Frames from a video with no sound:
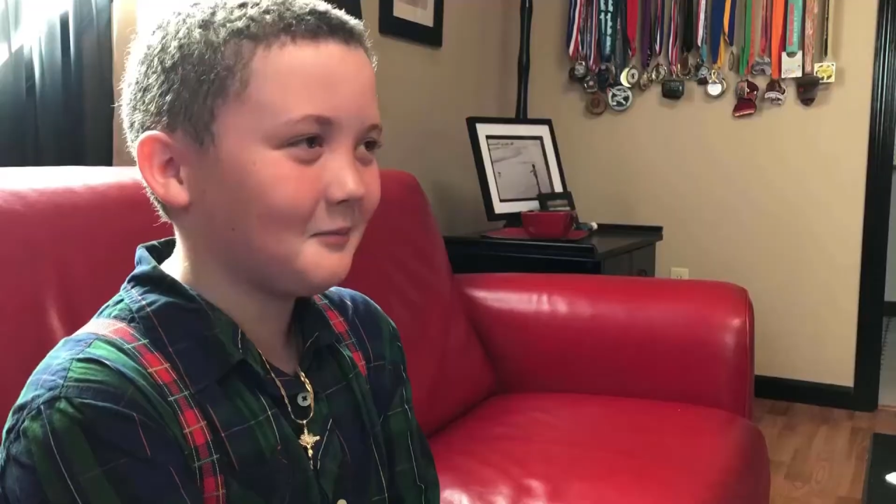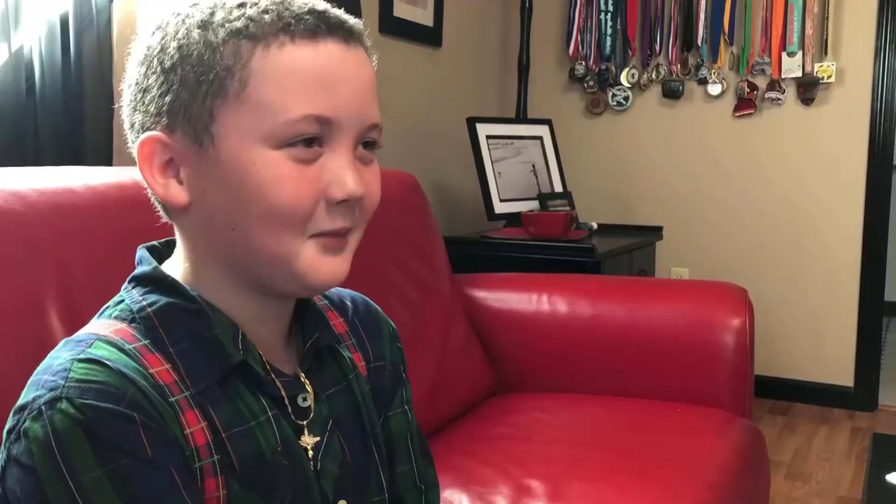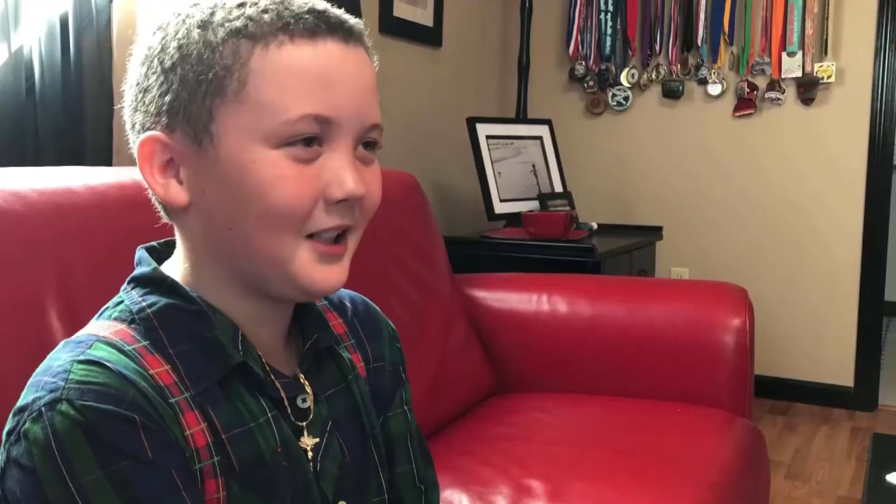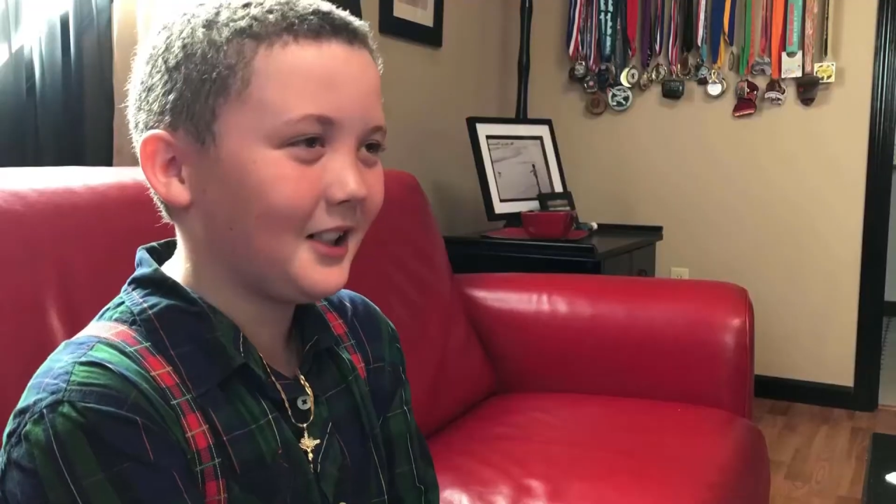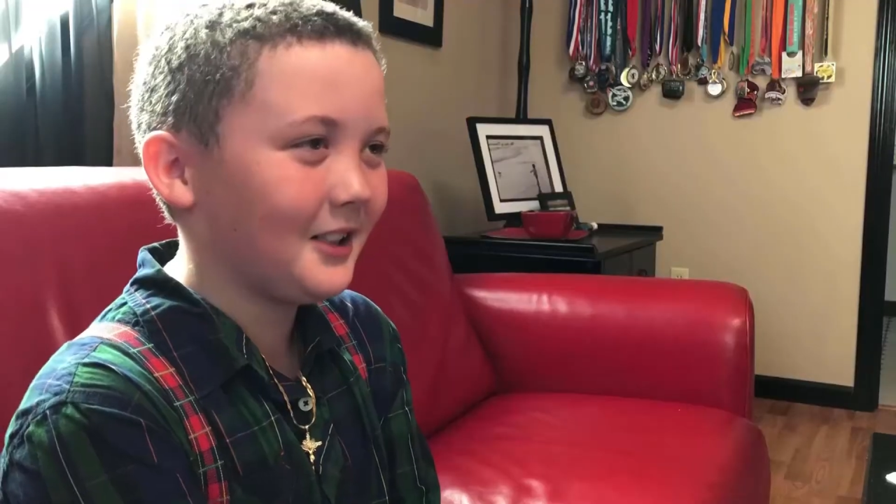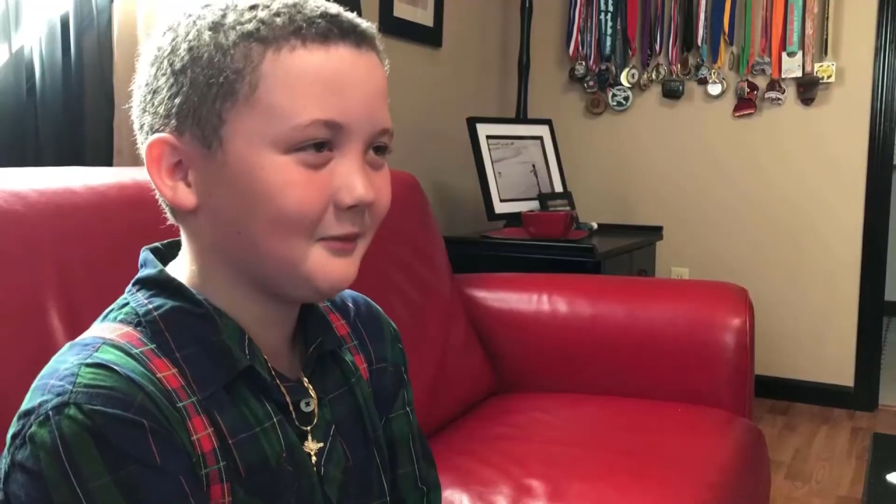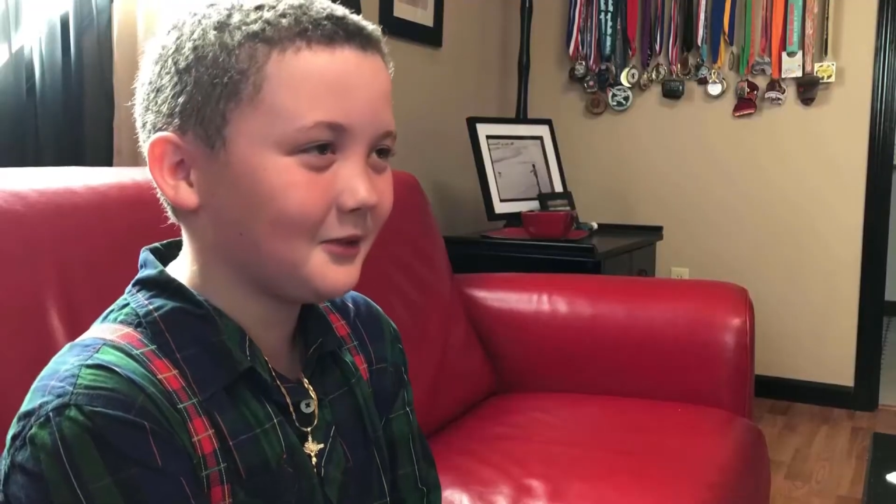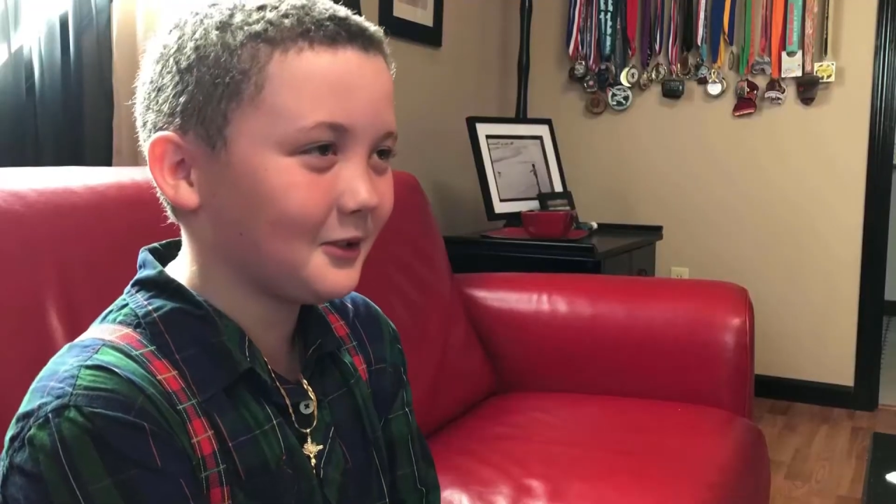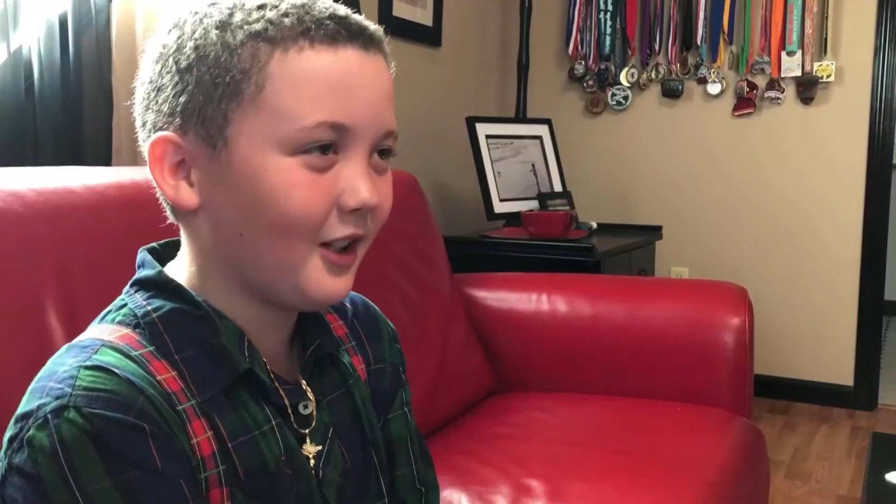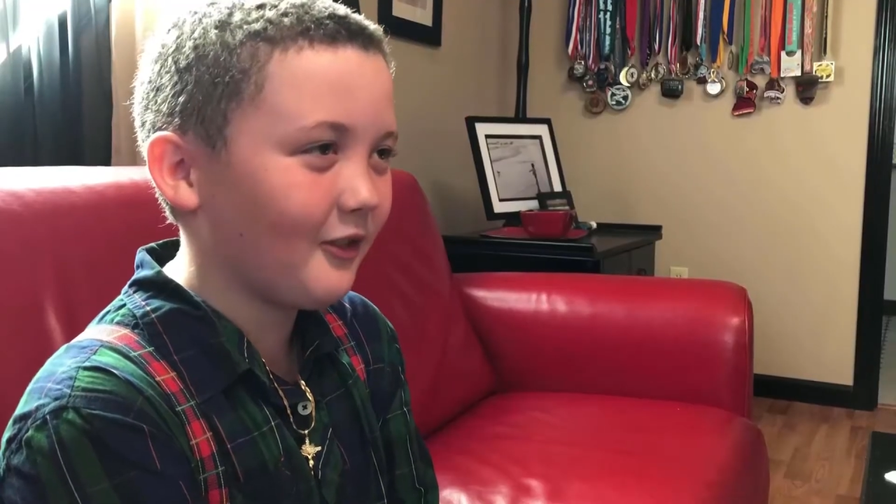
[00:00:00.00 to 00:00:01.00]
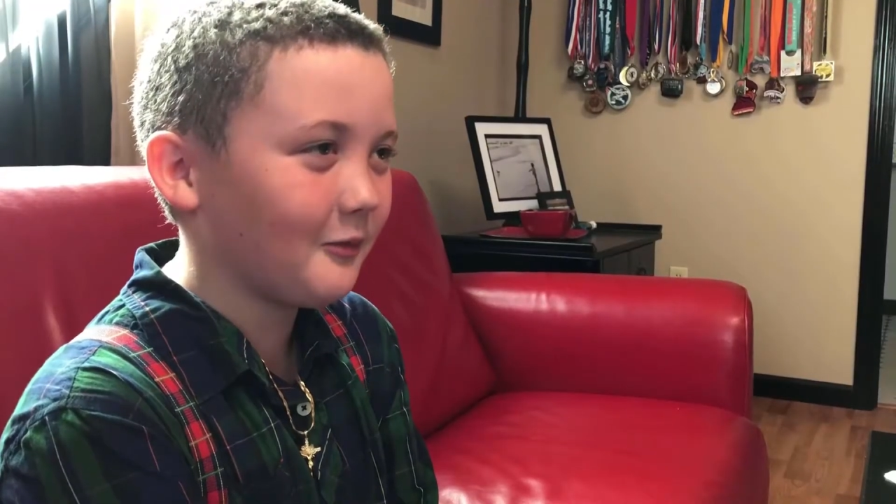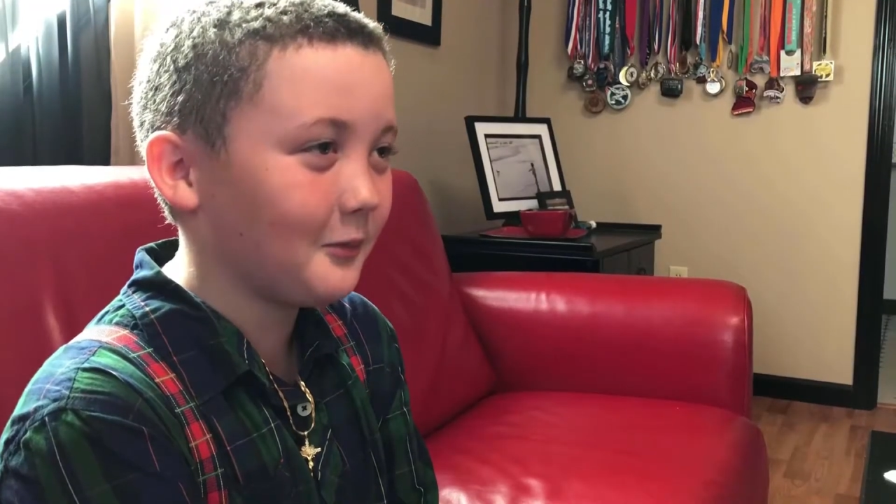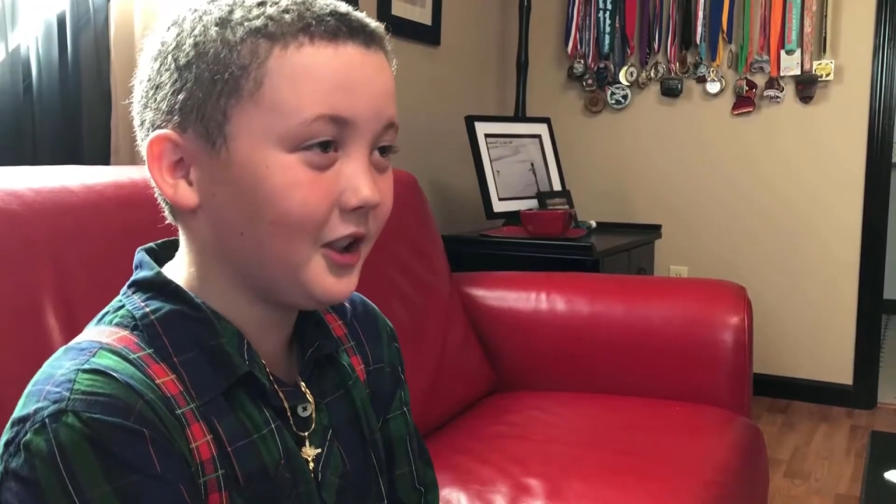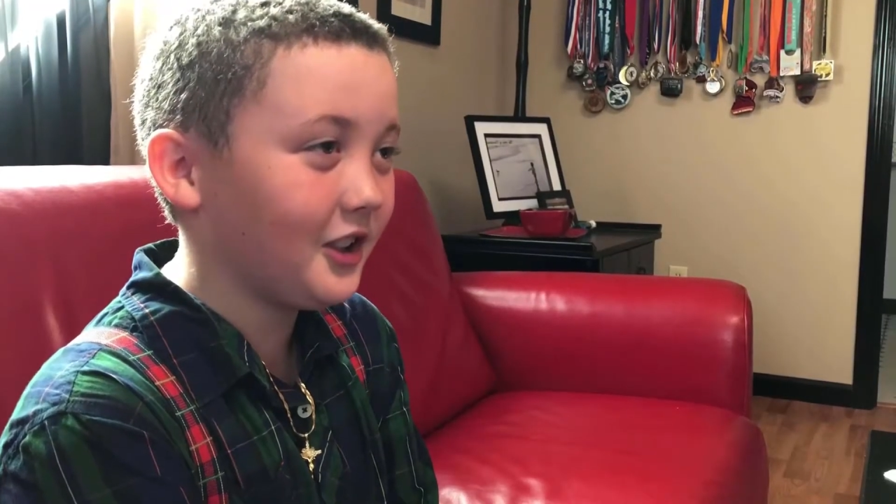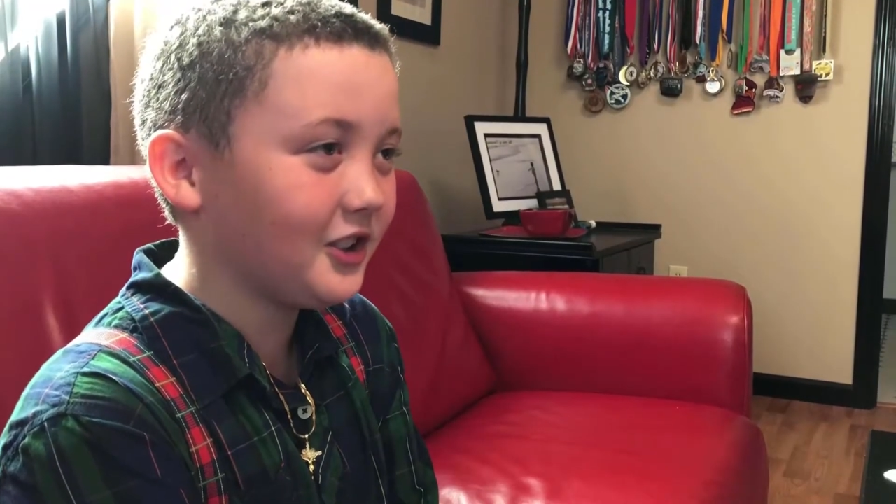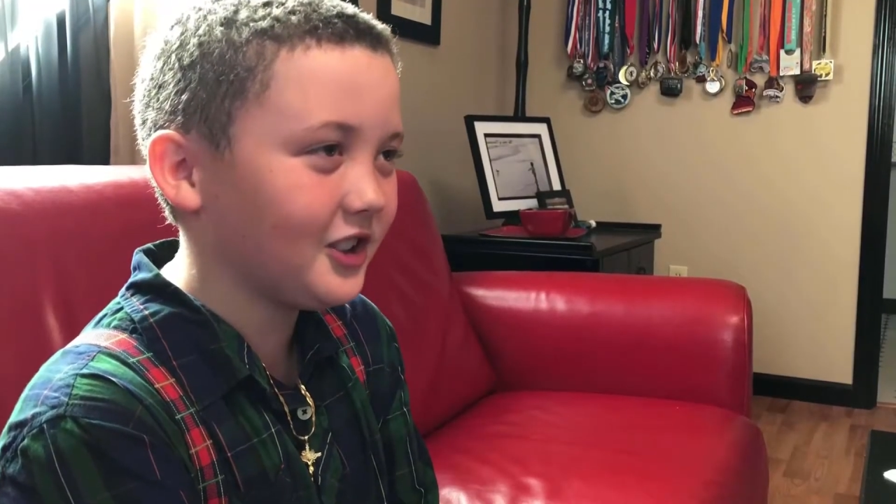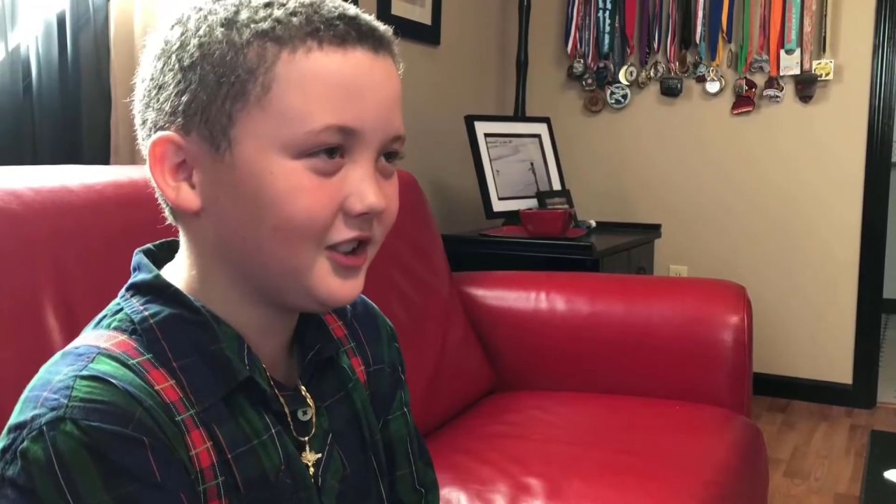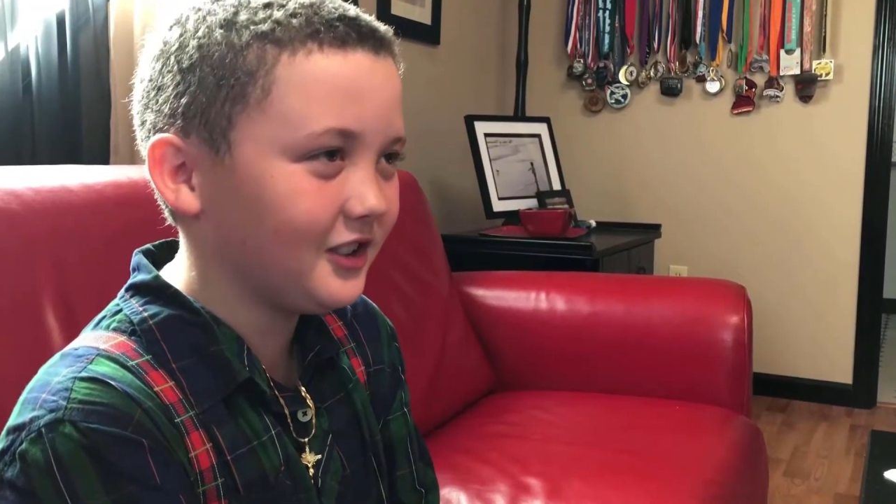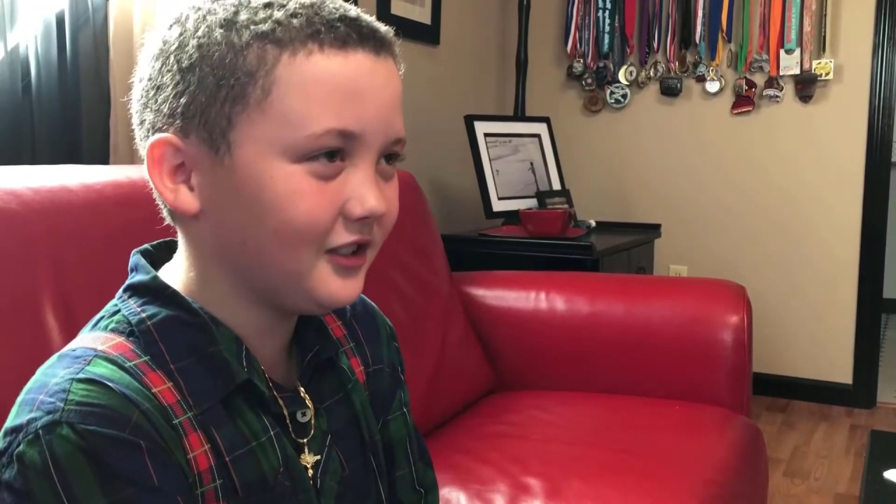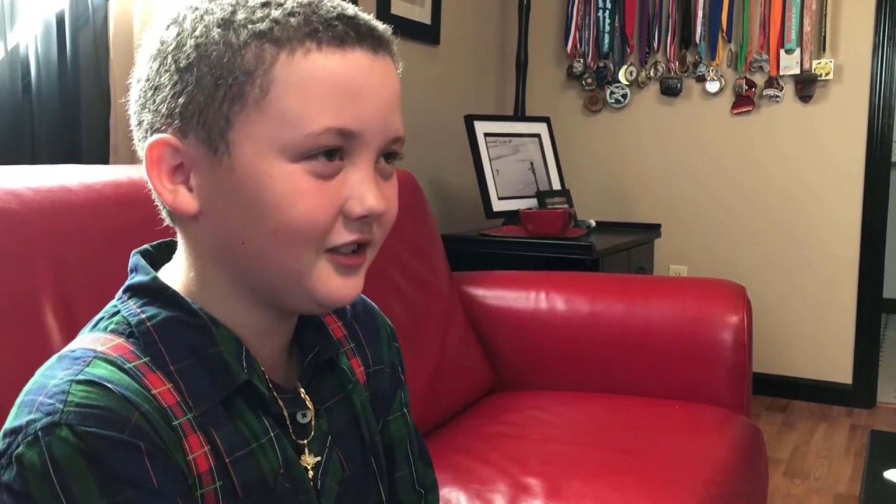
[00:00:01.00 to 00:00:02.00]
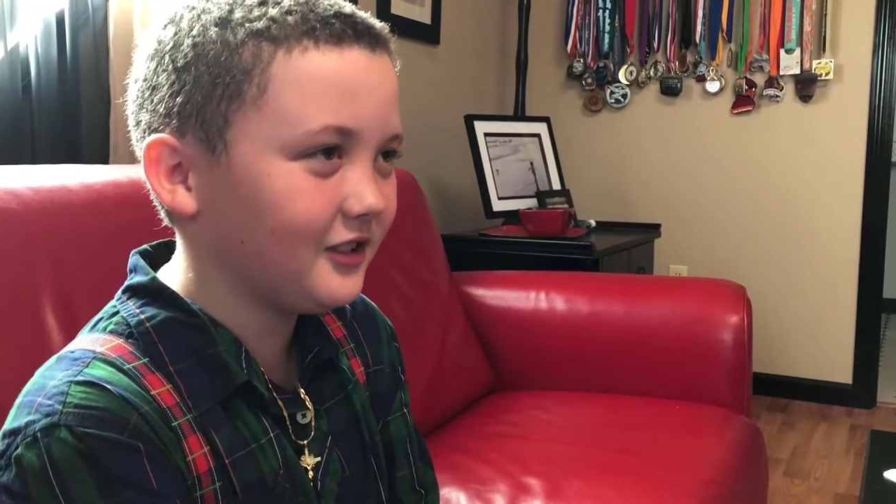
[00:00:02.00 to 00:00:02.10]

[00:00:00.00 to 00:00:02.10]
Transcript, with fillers: My name's Reverend Billy James.